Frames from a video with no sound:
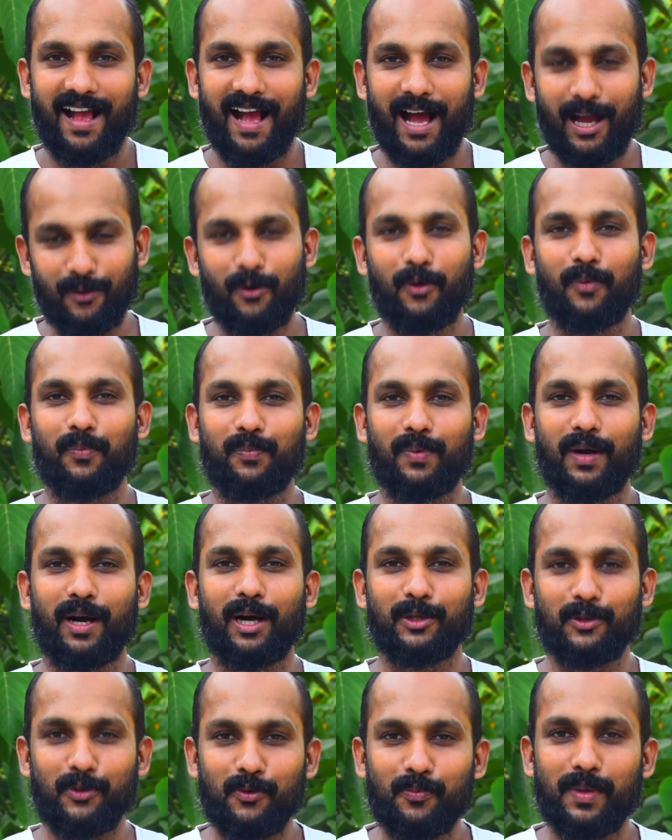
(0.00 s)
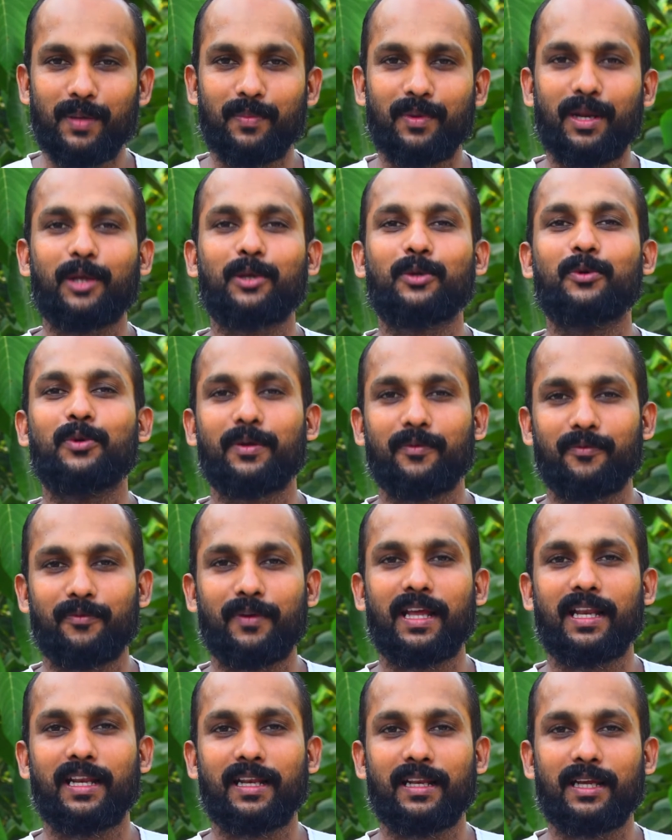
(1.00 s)
I hope you people are doing
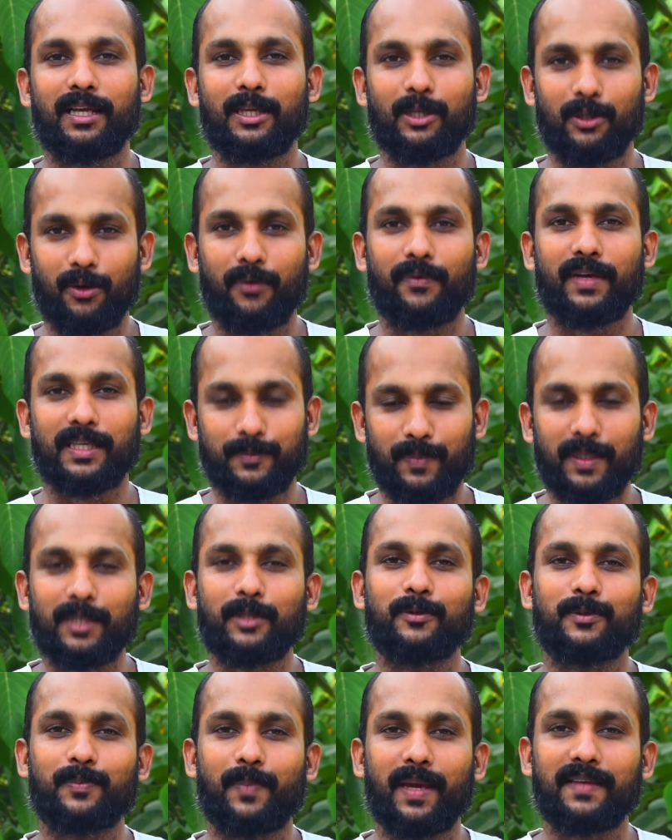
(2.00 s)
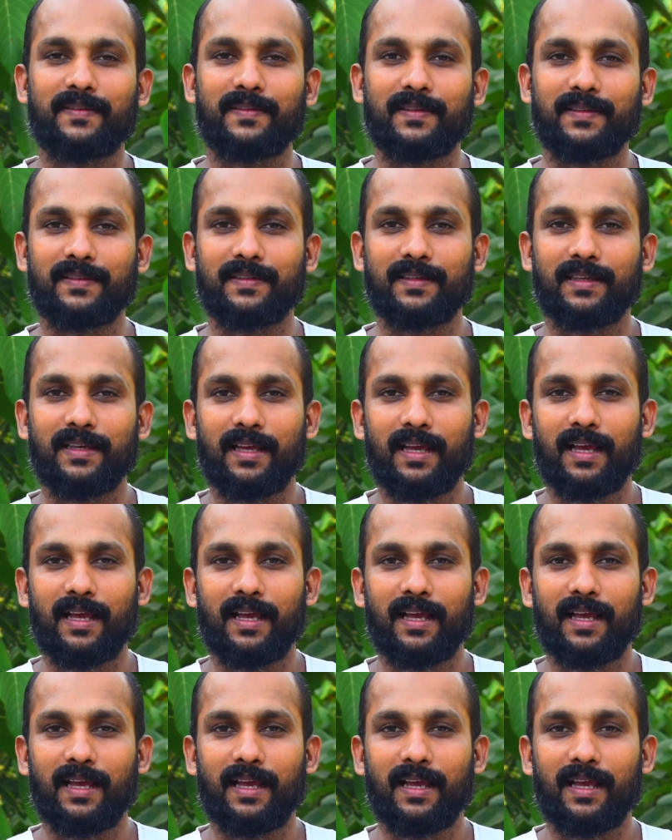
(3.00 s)
well in your respective spaces.